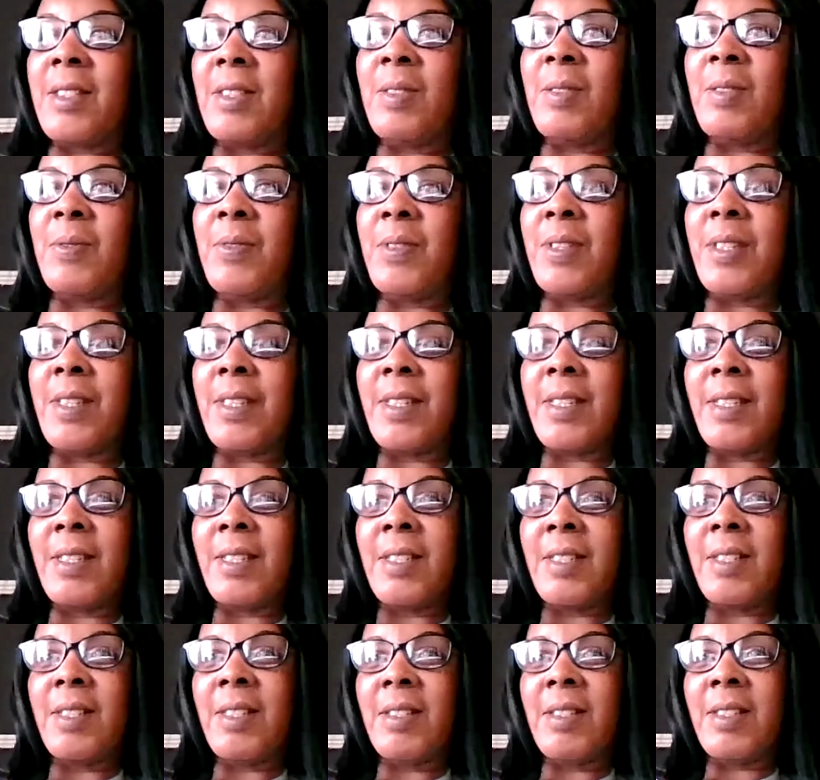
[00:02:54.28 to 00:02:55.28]
still think
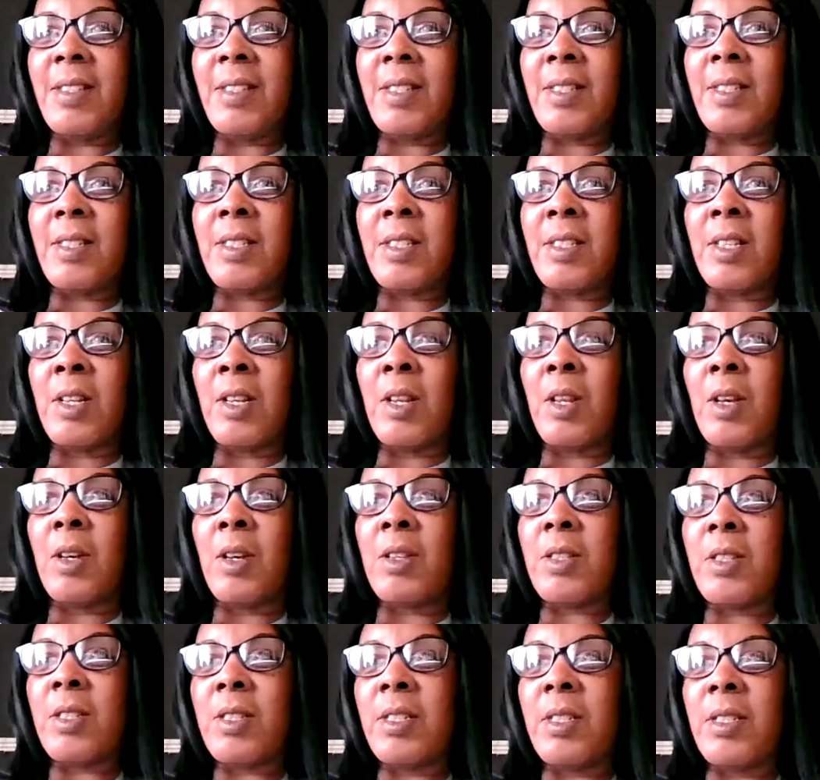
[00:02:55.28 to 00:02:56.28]
it's a
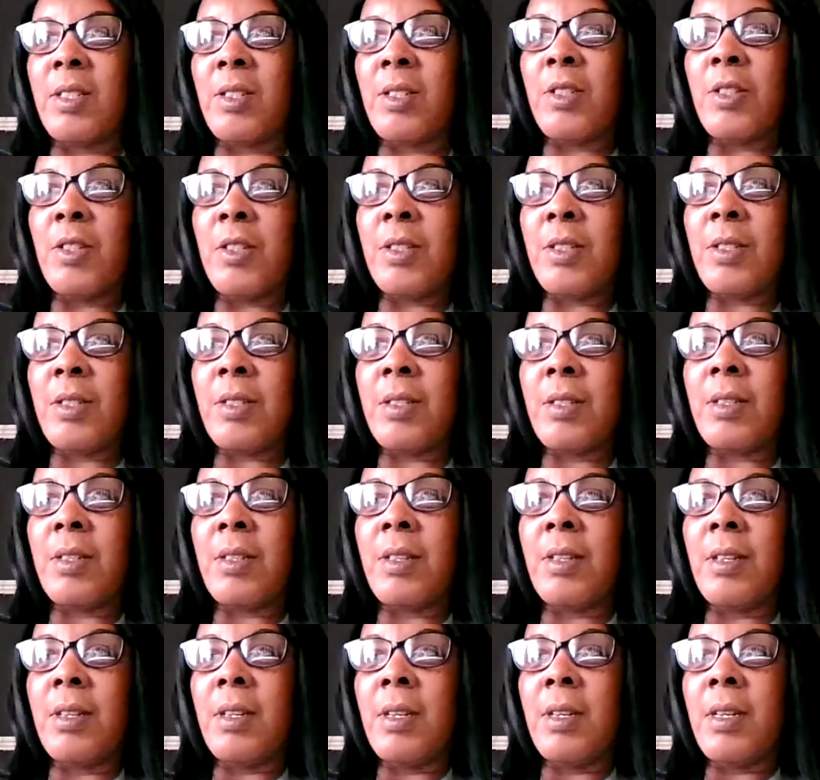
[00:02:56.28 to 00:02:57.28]
loss. It's just,
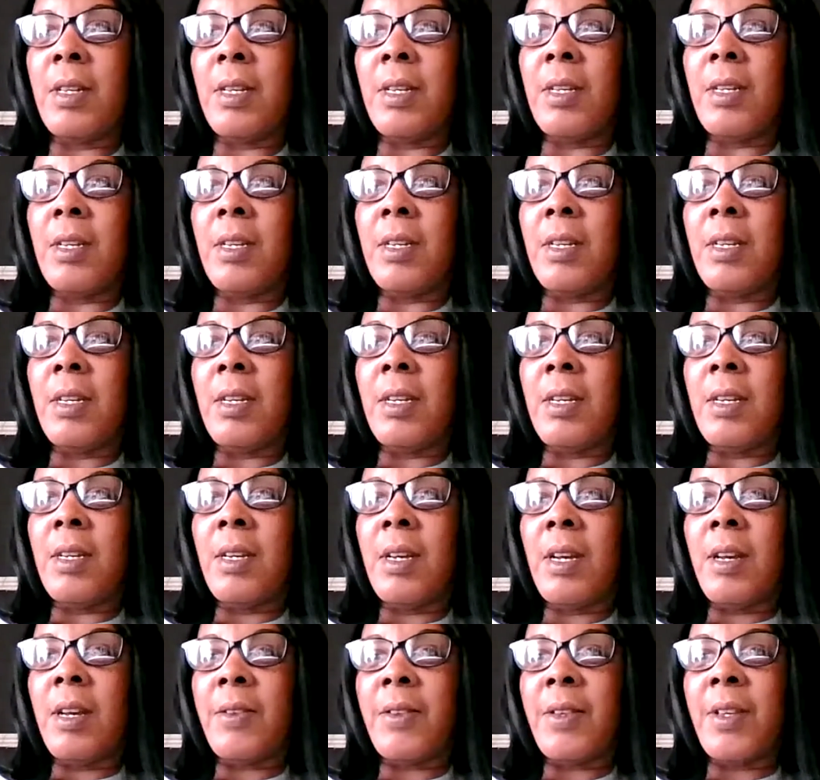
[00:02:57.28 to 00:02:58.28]

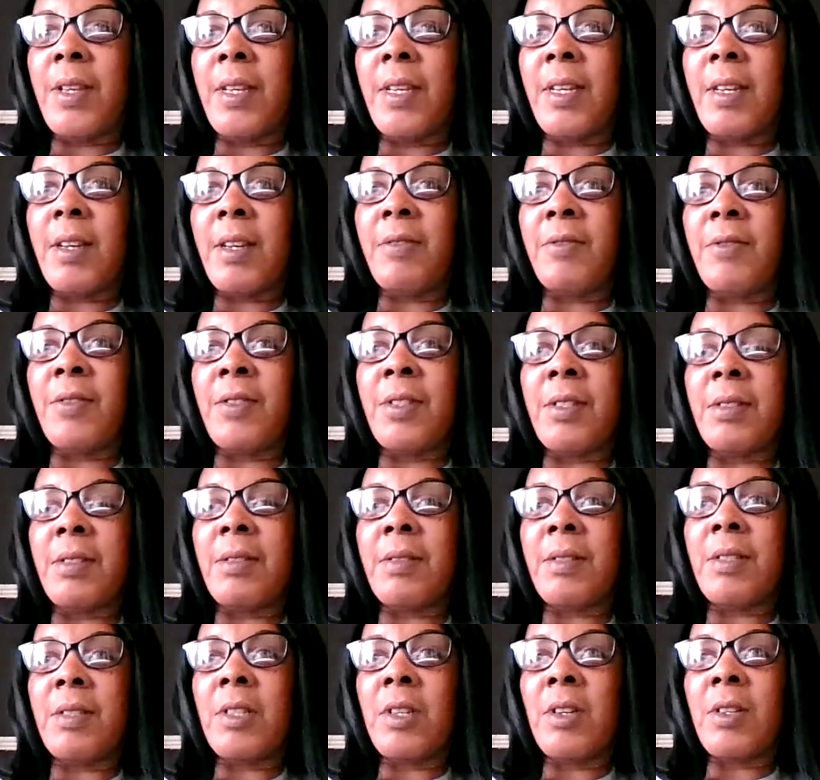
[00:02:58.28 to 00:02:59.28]
I think I've
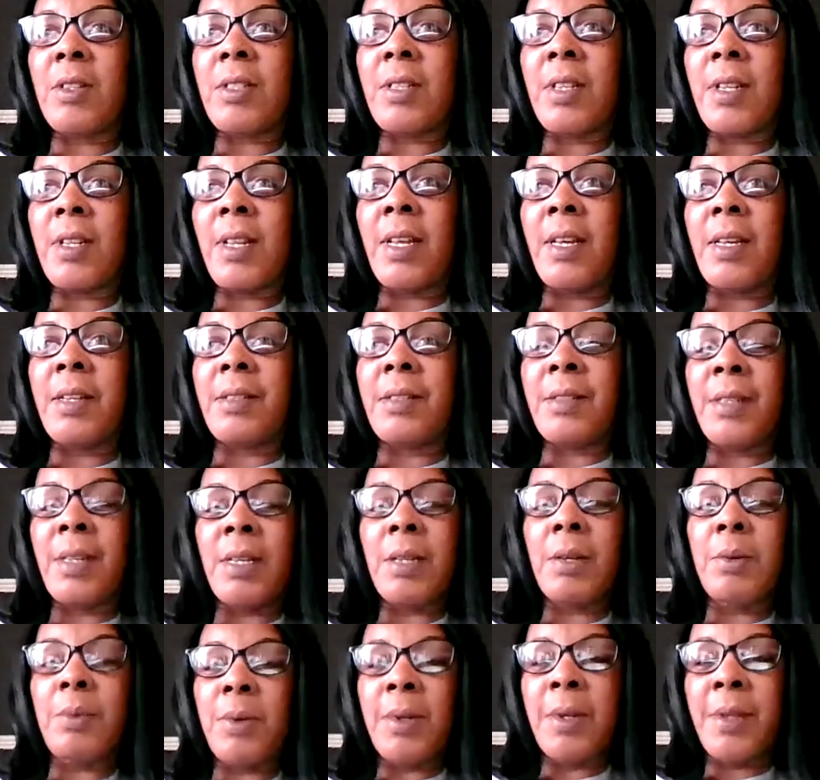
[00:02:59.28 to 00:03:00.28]
sort of like
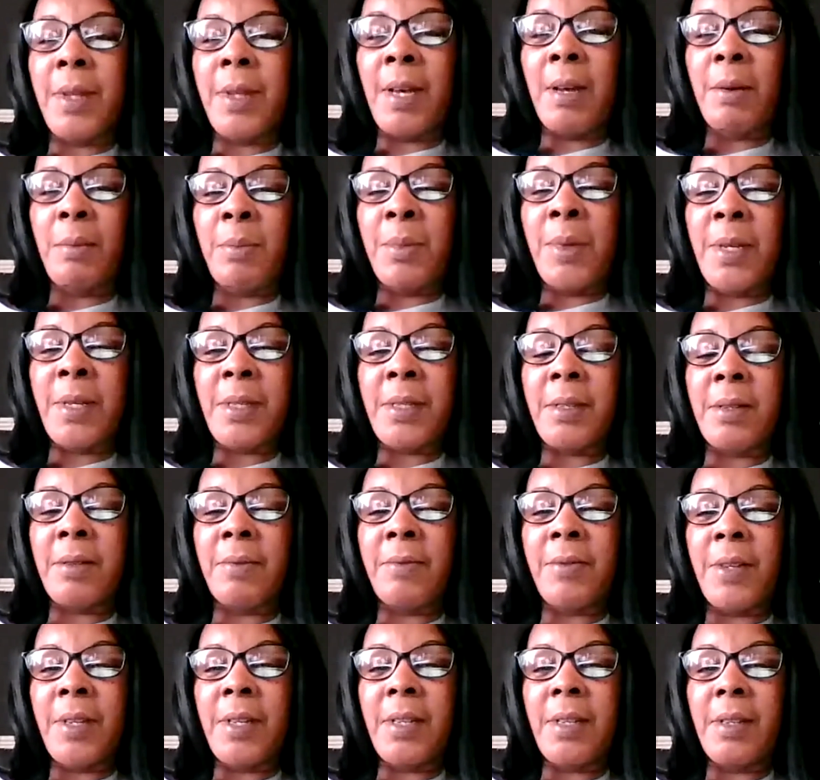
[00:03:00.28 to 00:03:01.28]
dealt with that bit
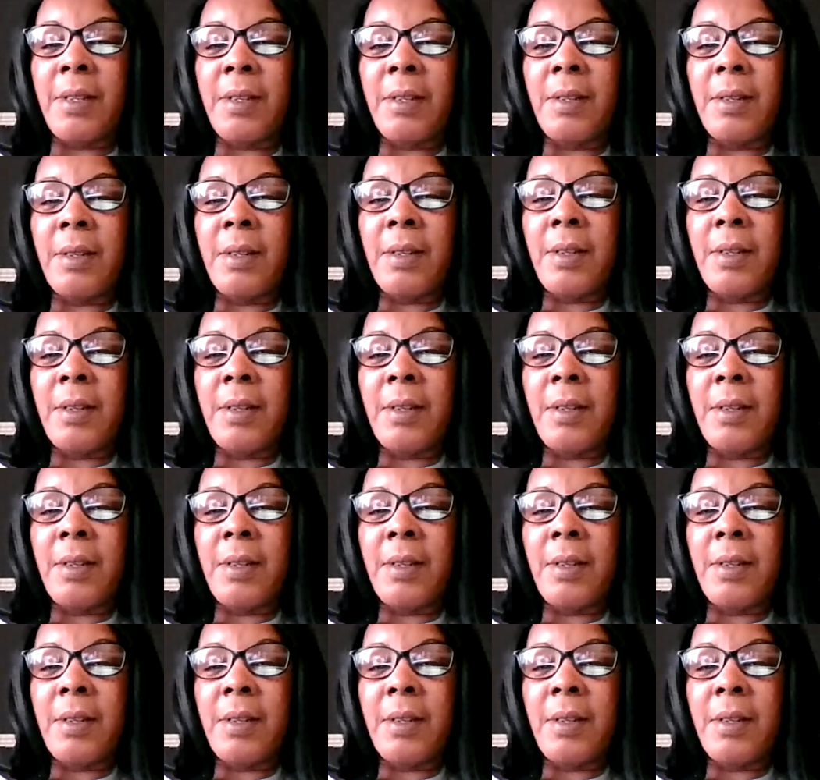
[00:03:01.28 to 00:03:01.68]
of it.